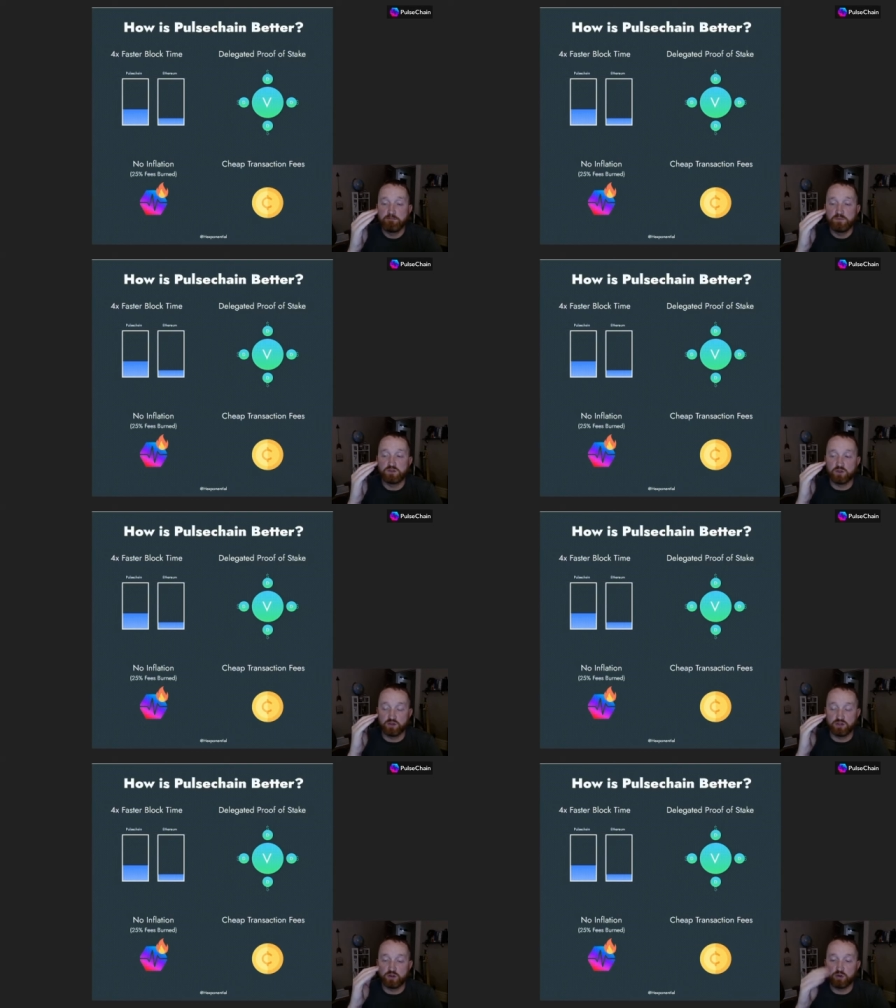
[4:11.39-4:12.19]
So the
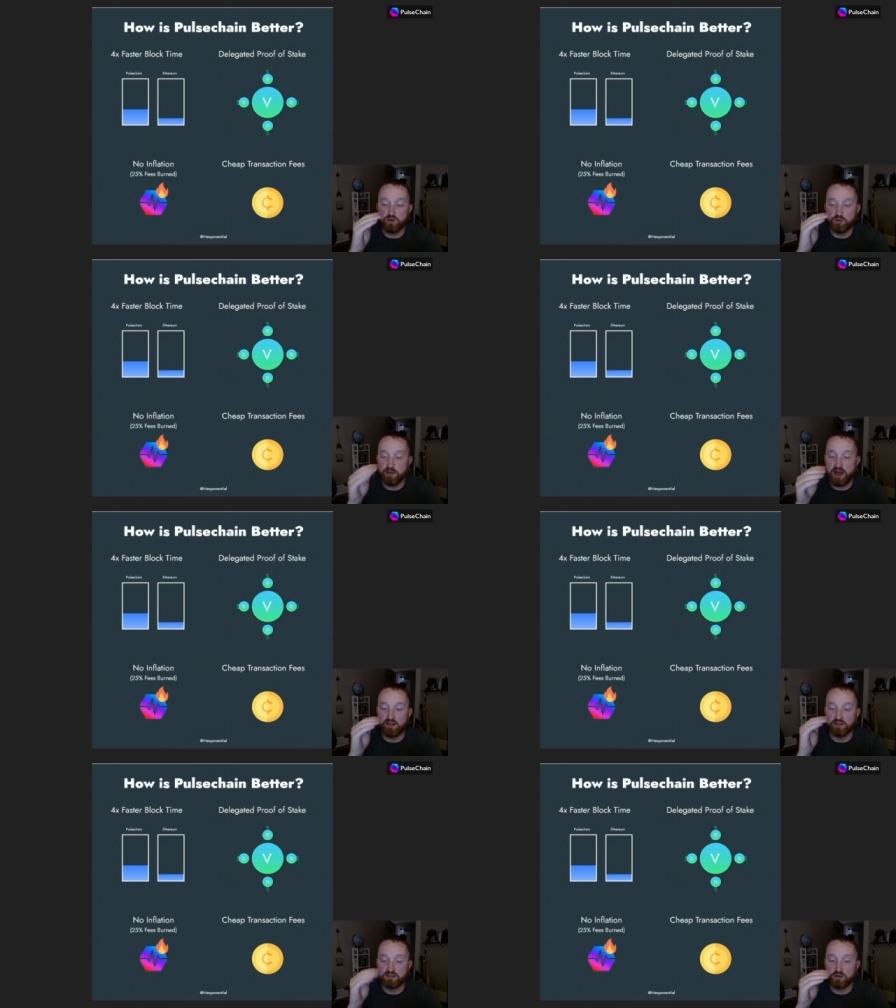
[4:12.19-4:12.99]
total
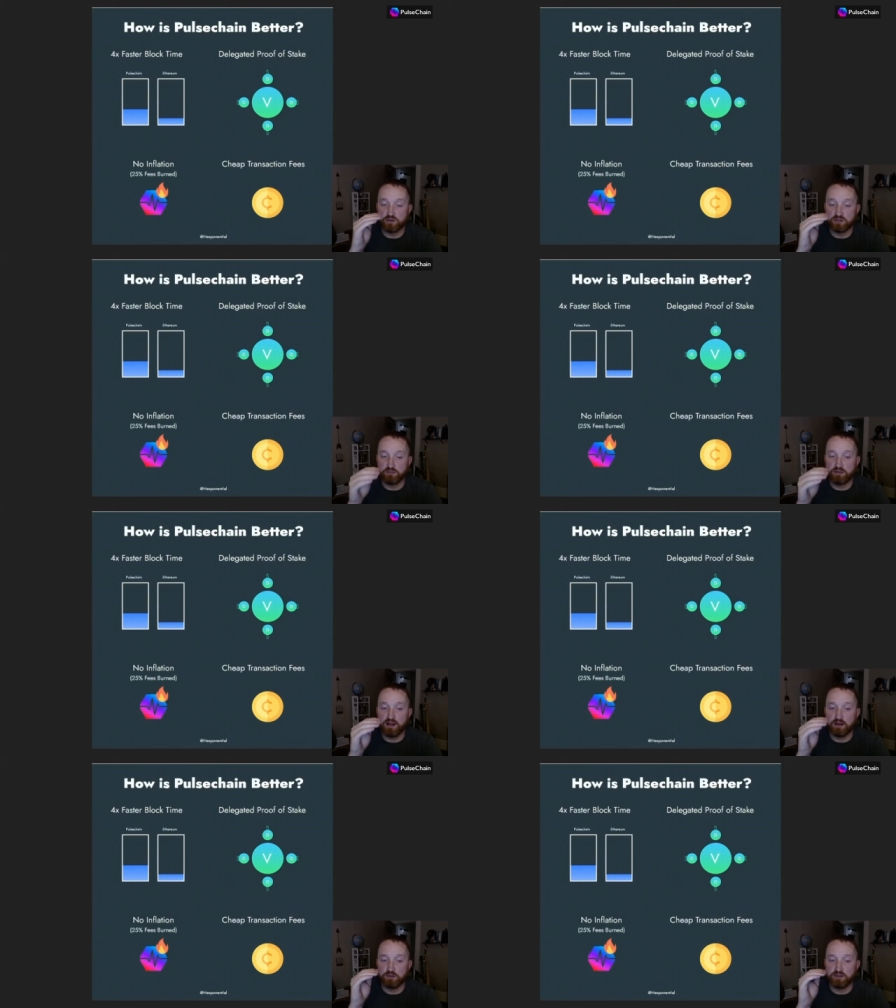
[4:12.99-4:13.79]
amount, the total
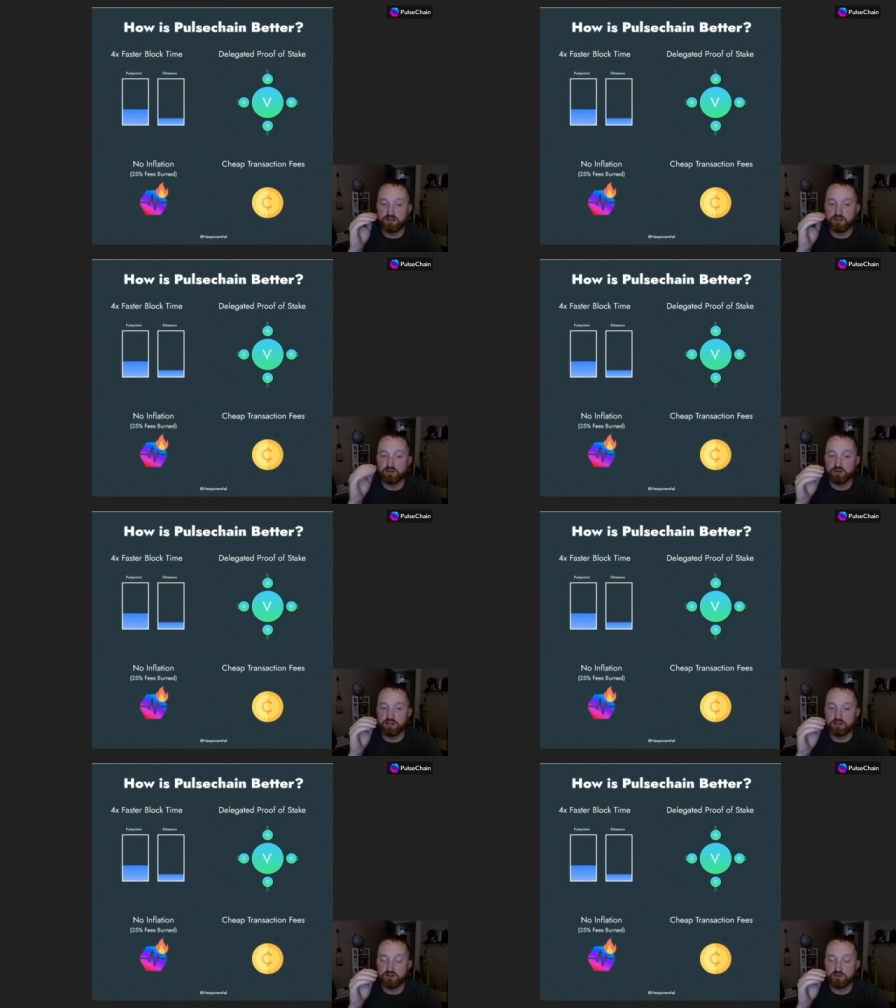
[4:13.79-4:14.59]
supply will
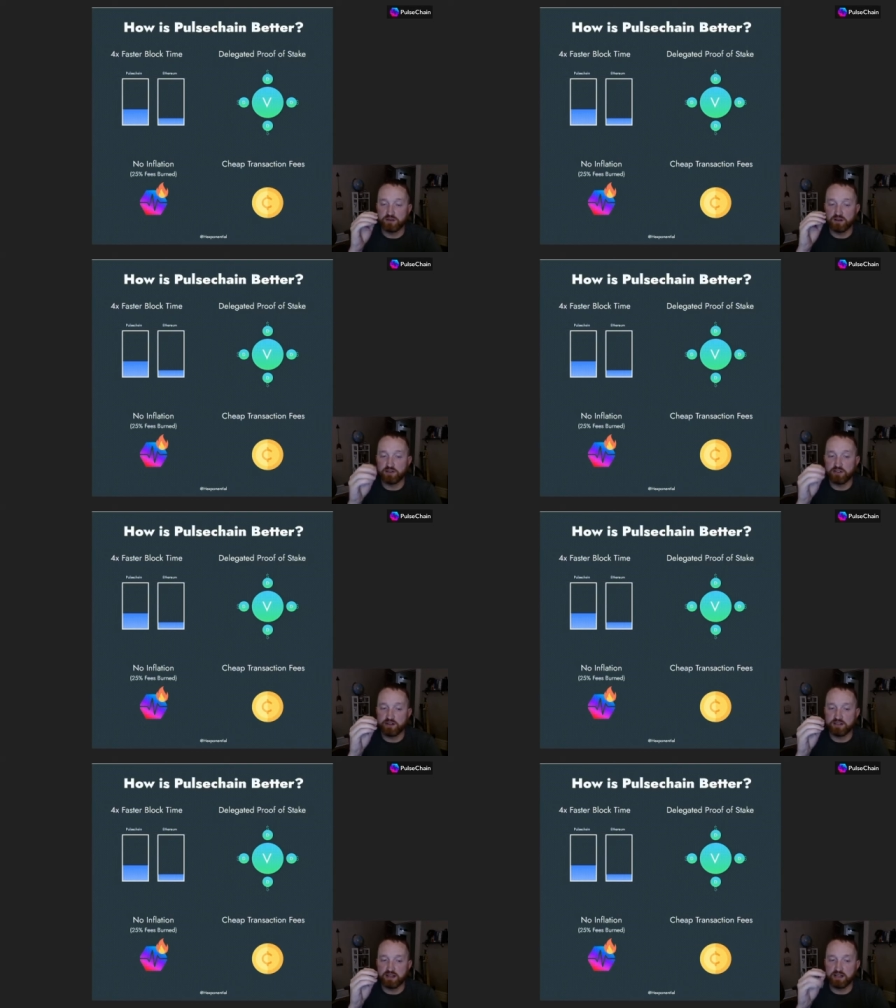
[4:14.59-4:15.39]
decrease with every
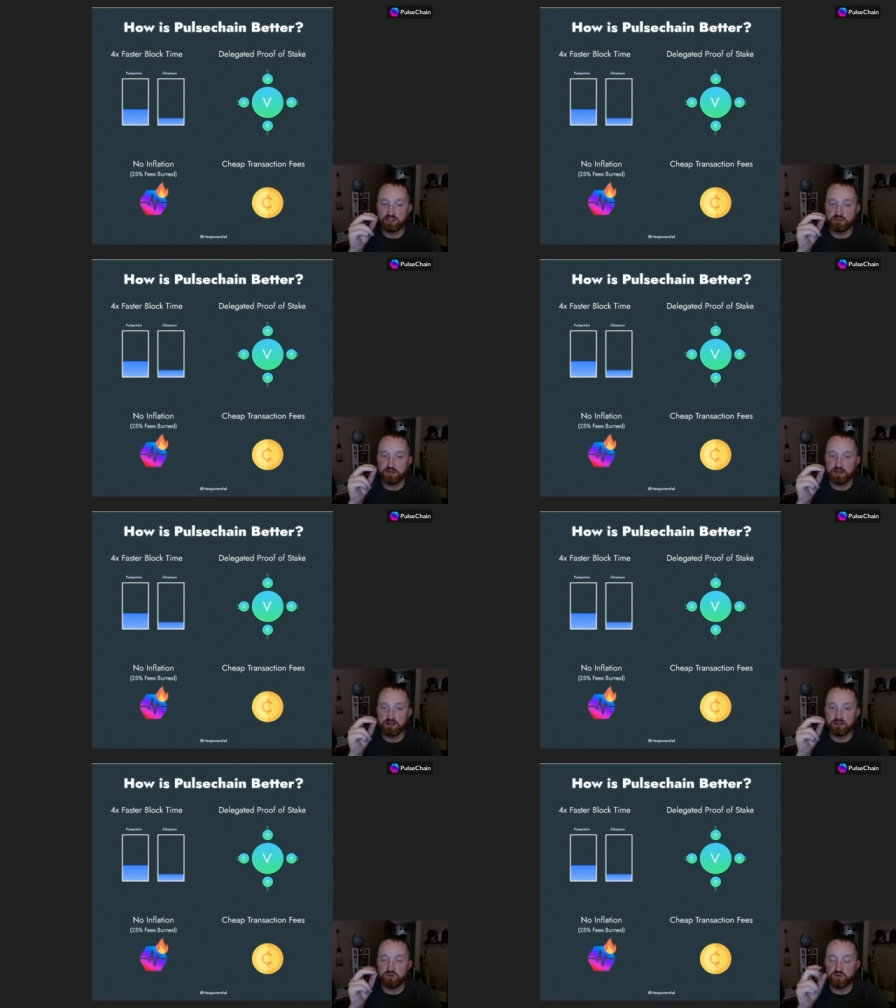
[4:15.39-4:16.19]
transaction
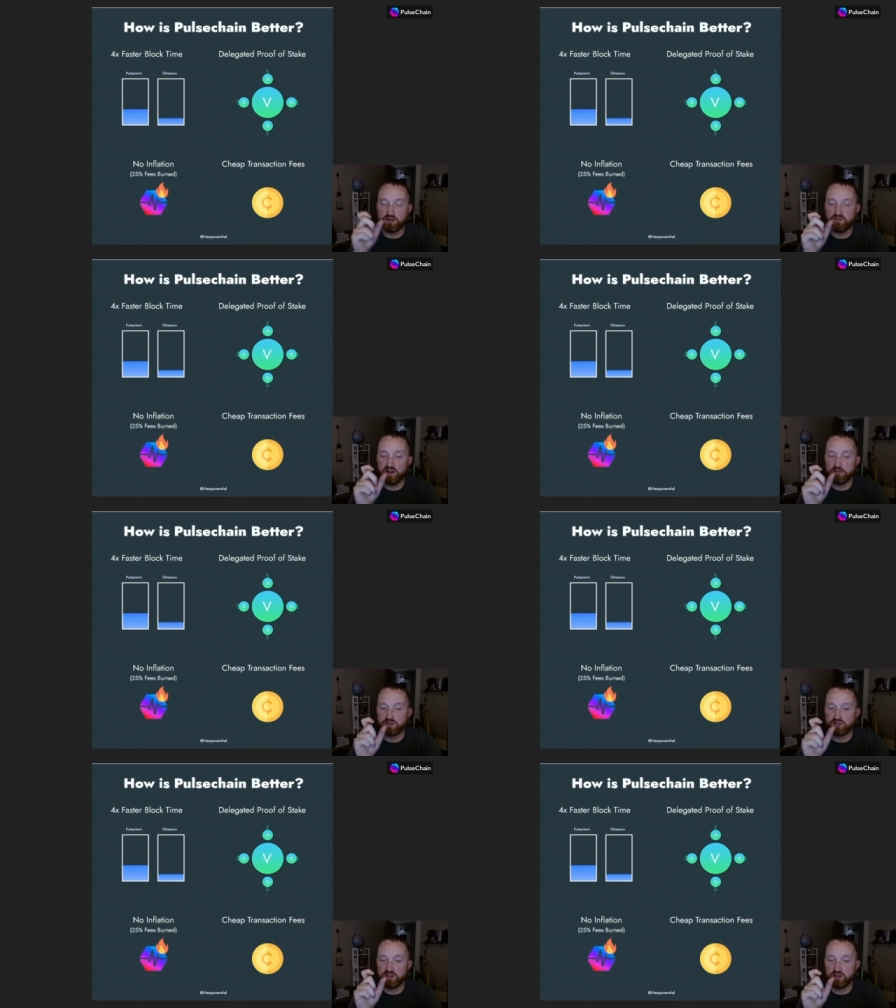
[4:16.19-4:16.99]
by
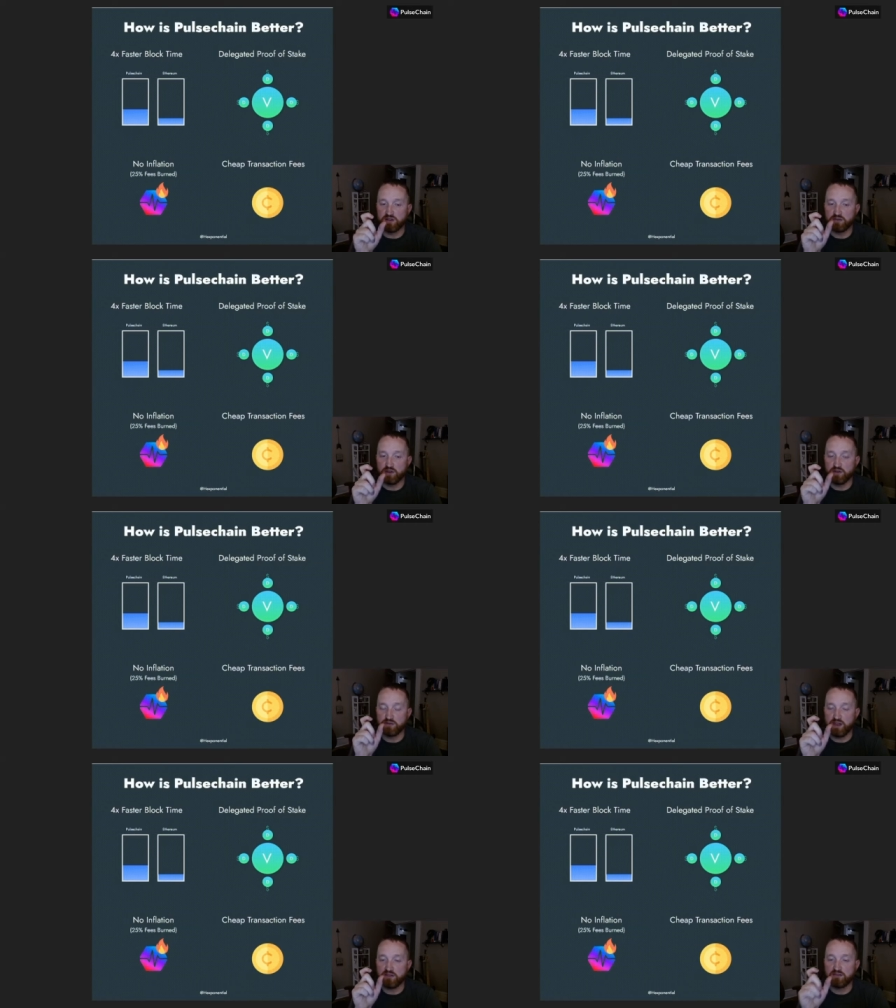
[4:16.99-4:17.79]
25% of
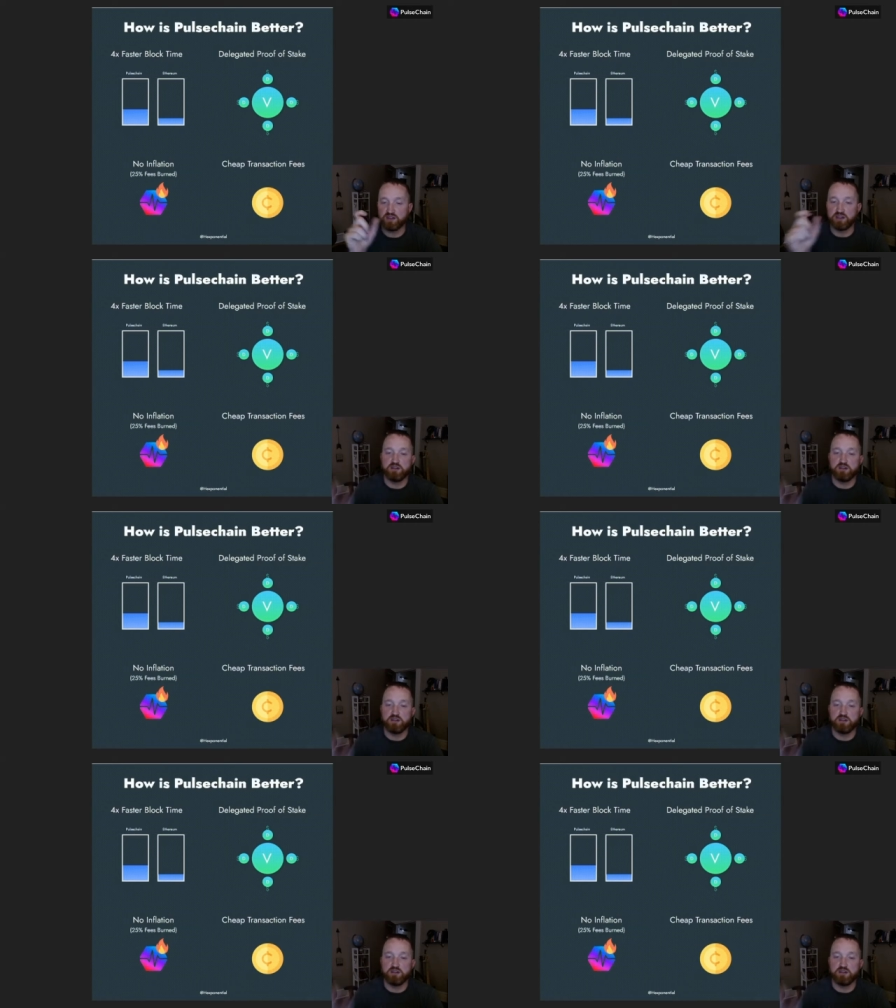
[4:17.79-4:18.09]
that fee.